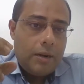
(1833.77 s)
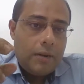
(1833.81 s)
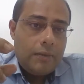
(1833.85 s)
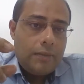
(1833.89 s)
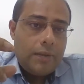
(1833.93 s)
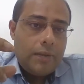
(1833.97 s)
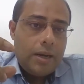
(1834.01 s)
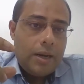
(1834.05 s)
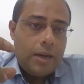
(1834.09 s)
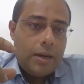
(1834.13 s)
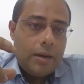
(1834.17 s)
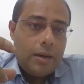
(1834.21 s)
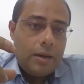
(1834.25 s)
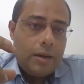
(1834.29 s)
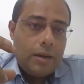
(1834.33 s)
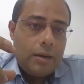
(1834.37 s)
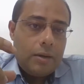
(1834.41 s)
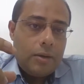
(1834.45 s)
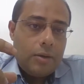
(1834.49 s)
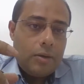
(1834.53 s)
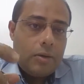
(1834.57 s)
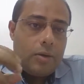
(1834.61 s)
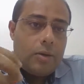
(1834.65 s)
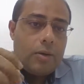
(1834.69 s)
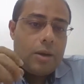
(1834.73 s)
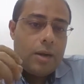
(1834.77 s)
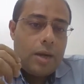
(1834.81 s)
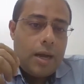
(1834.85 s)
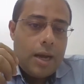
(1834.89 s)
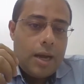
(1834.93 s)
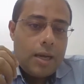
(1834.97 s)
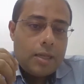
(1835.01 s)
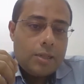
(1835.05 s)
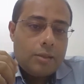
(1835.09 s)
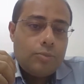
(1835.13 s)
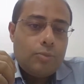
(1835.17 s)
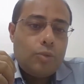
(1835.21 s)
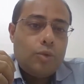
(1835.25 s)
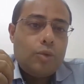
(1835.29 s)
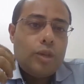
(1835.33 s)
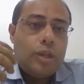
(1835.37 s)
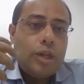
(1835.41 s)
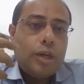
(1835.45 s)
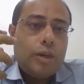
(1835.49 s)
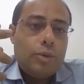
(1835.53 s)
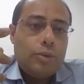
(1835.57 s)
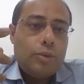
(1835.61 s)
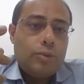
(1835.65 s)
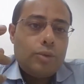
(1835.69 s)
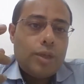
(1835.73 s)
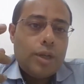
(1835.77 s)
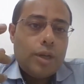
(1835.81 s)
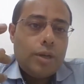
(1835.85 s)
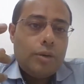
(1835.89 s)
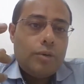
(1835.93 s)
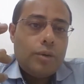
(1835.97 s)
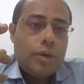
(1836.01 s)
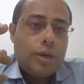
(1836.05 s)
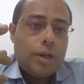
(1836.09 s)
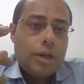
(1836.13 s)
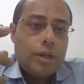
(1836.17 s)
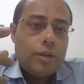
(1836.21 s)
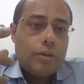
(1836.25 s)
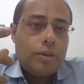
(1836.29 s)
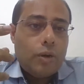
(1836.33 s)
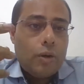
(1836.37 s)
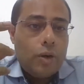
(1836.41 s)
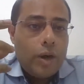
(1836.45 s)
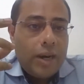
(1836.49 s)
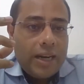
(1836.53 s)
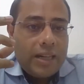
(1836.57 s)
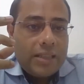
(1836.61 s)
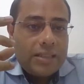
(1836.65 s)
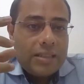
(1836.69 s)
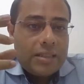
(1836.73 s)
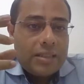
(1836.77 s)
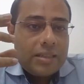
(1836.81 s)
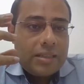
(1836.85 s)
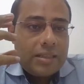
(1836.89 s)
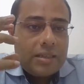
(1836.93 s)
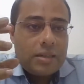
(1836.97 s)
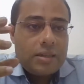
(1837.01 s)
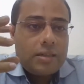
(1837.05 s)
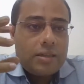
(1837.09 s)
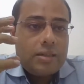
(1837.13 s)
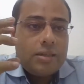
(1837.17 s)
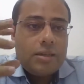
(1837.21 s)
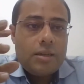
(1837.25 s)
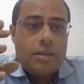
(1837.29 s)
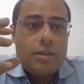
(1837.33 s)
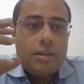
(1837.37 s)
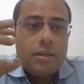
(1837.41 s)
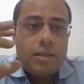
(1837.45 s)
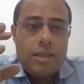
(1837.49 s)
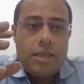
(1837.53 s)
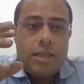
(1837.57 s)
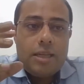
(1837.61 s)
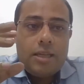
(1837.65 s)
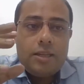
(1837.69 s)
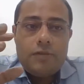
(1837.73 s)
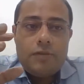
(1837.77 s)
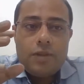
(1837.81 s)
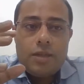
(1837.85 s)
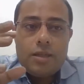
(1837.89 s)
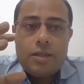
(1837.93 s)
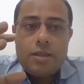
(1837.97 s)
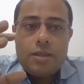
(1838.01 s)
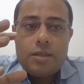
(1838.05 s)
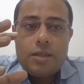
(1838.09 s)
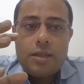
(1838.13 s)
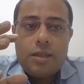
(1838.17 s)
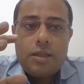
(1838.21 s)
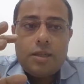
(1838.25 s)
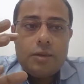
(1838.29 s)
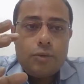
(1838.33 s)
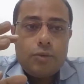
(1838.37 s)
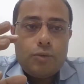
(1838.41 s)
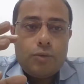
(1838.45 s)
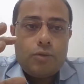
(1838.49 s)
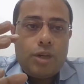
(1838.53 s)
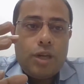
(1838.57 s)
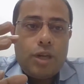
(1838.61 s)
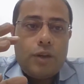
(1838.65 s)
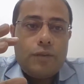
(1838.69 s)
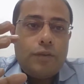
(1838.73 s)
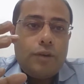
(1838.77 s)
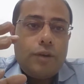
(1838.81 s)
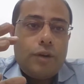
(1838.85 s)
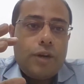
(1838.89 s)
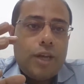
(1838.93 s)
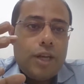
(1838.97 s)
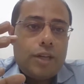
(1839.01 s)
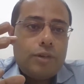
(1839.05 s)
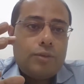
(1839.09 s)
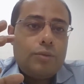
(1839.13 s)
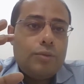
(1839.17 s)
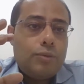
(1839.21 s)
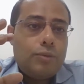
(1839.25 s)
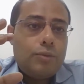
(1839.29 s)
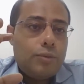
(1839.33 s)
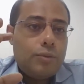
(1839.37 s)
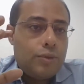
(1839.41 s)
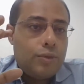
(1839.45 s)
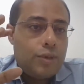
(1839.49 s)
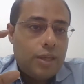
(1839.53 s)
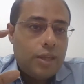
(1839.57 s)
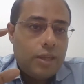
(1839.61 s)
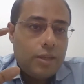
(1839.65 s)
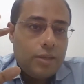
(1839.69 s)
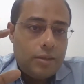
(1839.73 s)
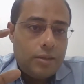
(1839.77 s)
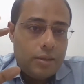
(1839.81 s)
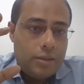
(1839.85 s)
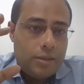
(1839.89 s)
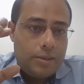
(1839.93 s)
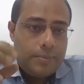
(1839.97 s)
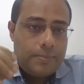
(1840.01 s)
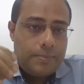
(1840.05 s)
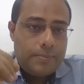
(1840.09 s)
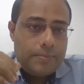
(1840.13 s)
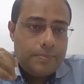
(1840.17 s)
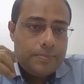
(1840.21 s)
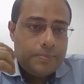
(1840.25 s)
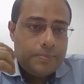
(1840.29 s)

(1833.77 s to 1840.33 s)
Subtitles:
It will not last more than 2 3 quarters, or it's a structural change which is there to stay for next 2 to 3 years?